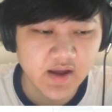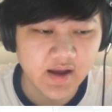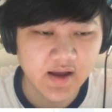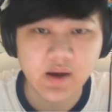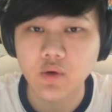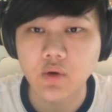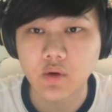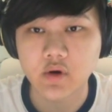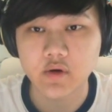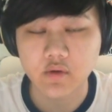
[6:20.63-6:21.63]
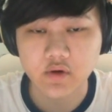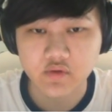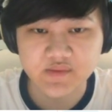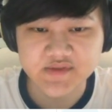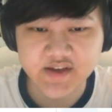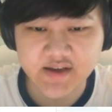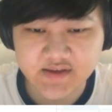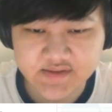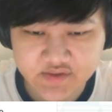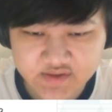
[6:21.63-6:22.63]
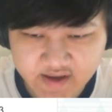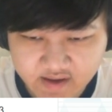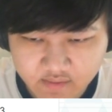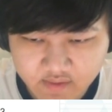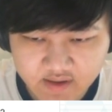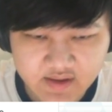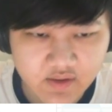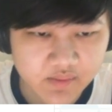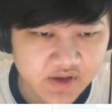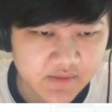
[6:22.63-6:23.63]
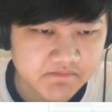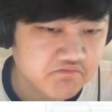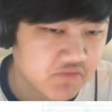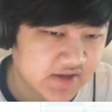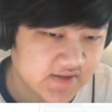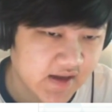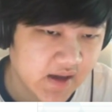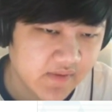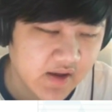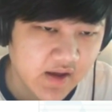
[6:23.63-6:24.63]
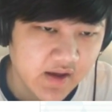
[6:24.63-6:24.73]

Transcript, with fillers: Uh, or, or, or Grimsley as your tank, right? That would be nice to have.